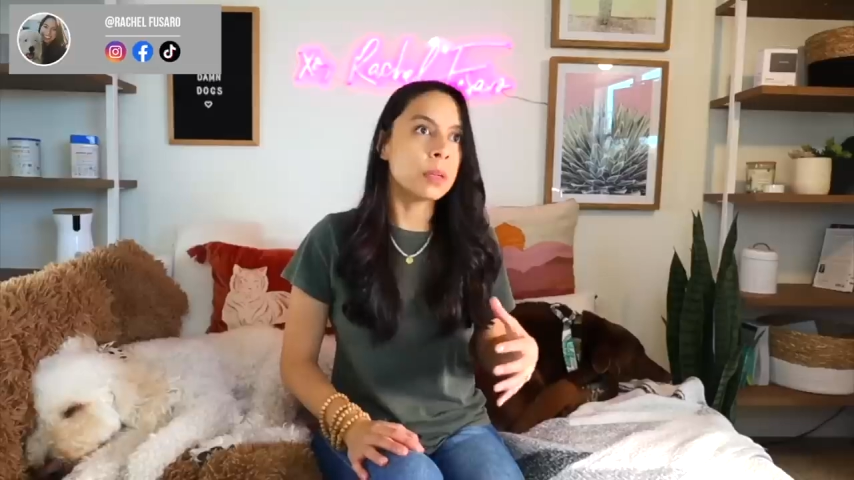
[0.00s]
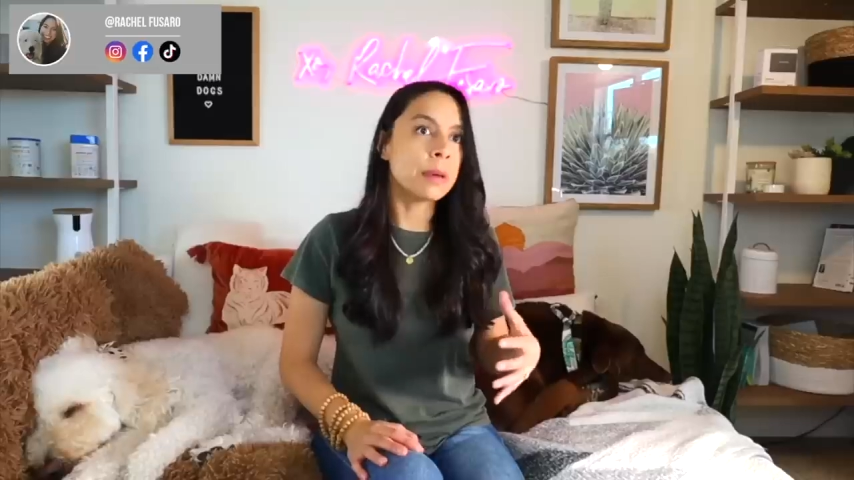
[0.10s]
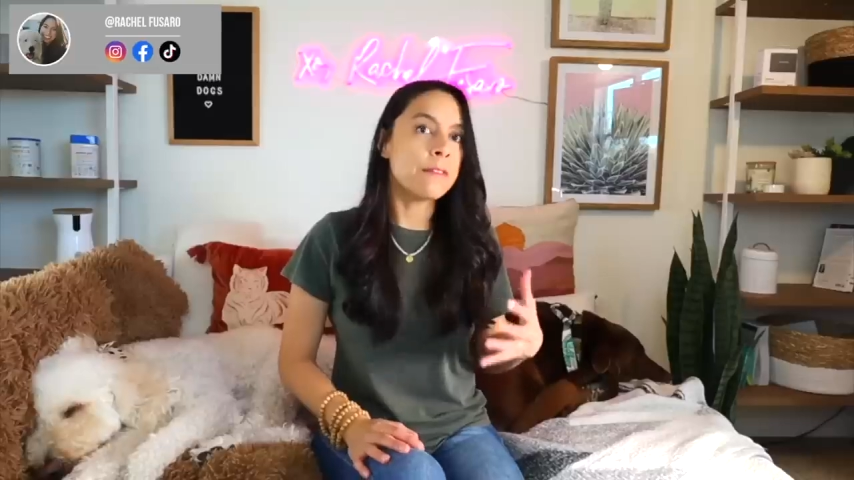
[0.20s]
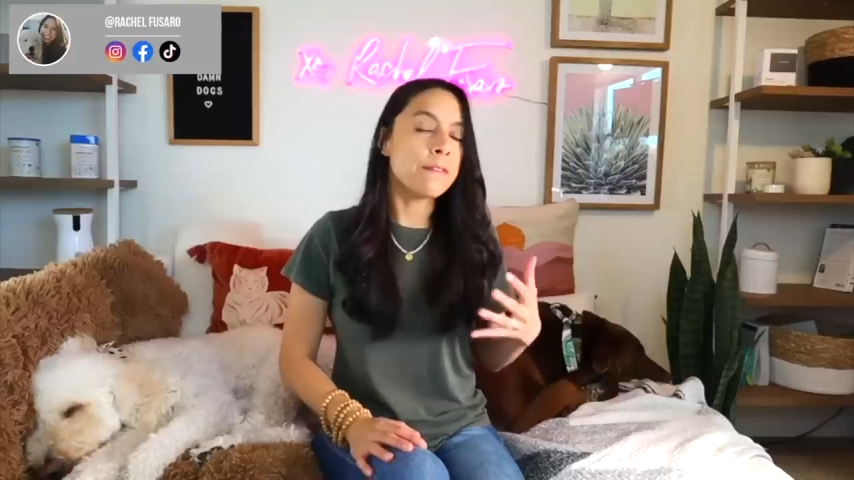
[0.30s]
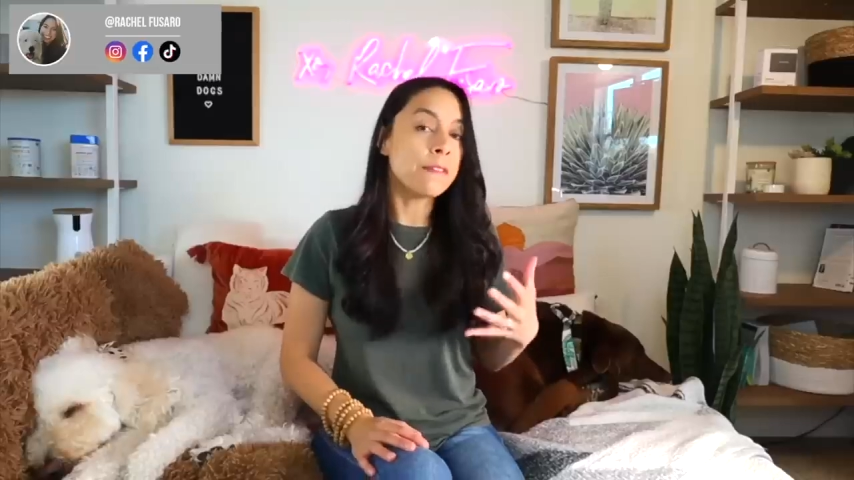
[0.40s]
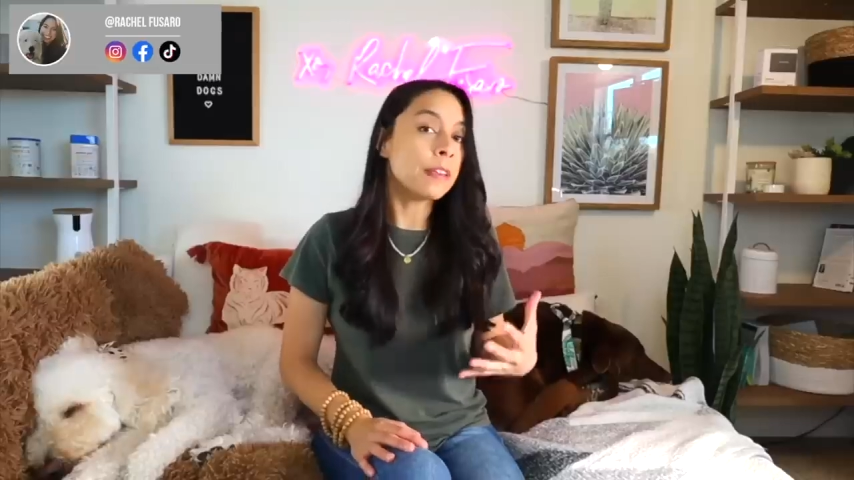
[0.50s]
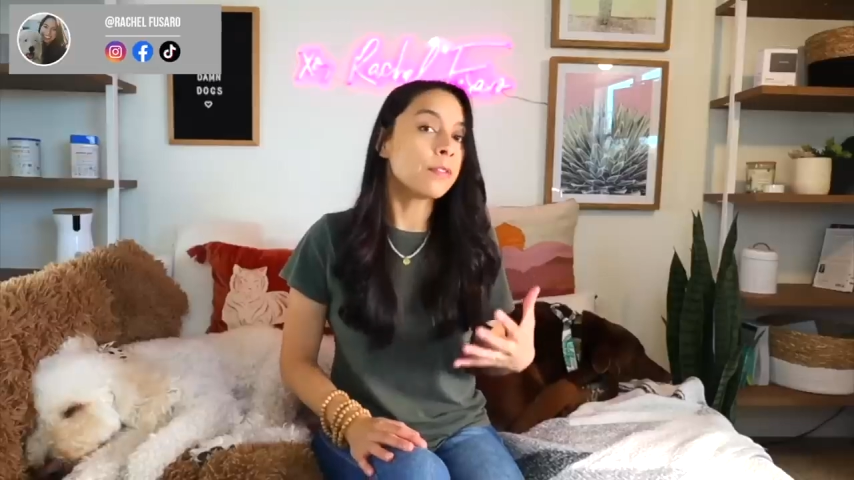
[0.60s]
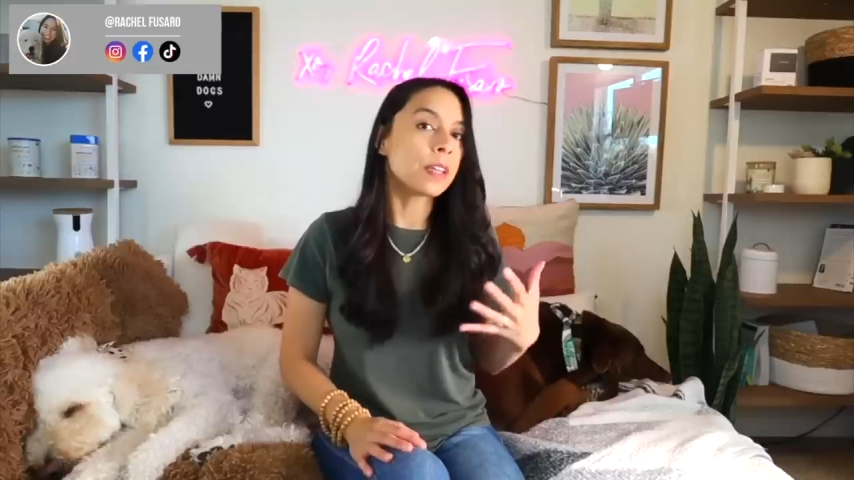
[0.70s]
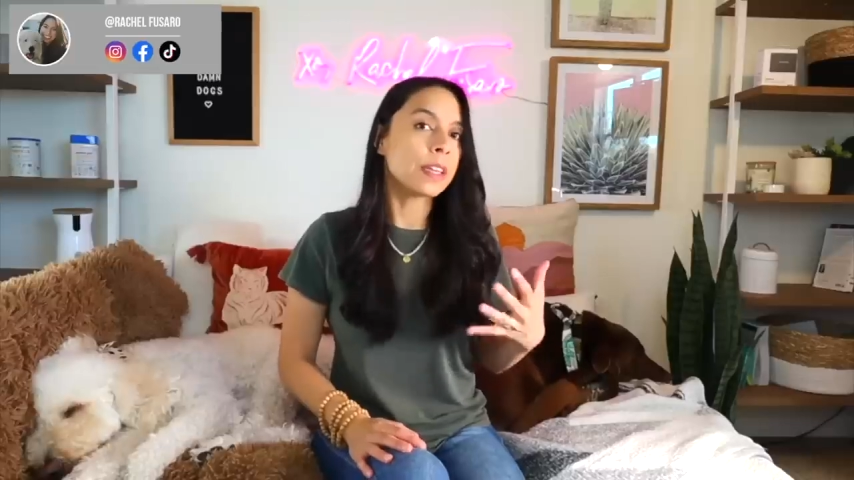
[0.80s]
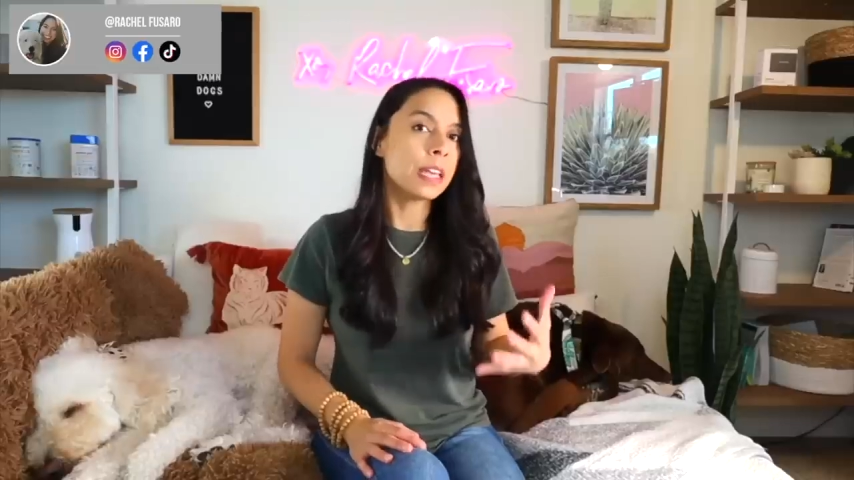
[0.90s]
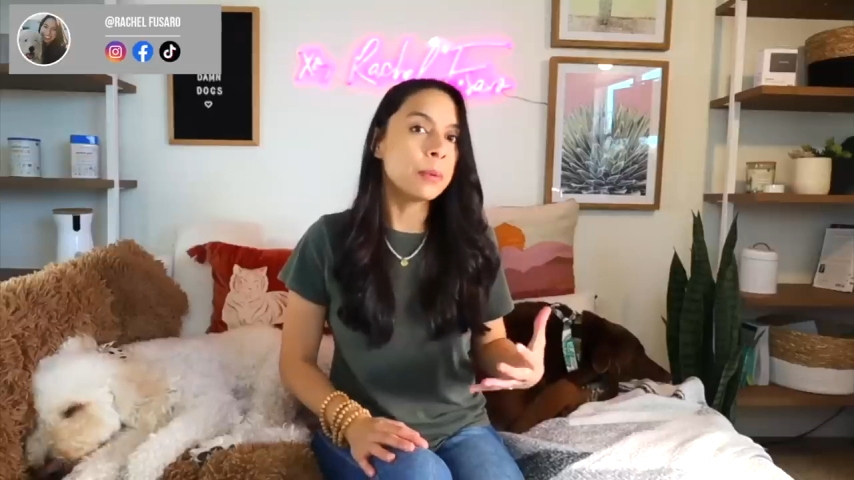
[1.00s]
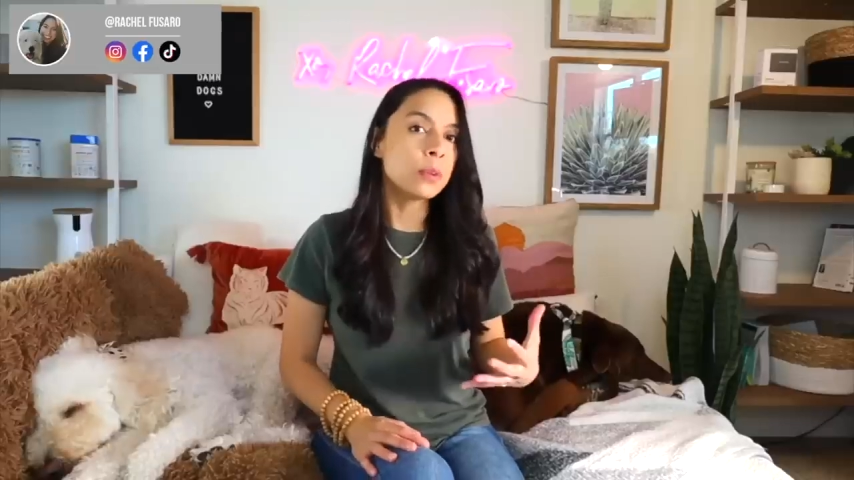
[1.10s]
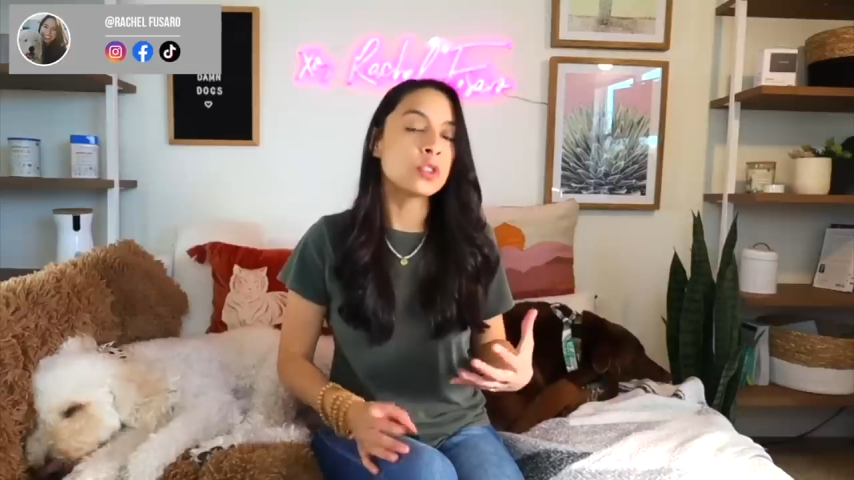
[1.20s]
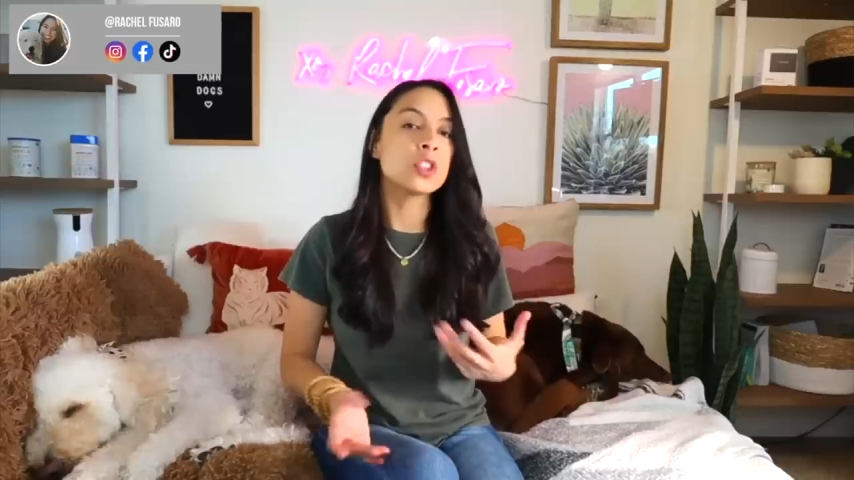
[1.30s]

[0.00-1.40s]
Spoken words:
one of my favorite kibbles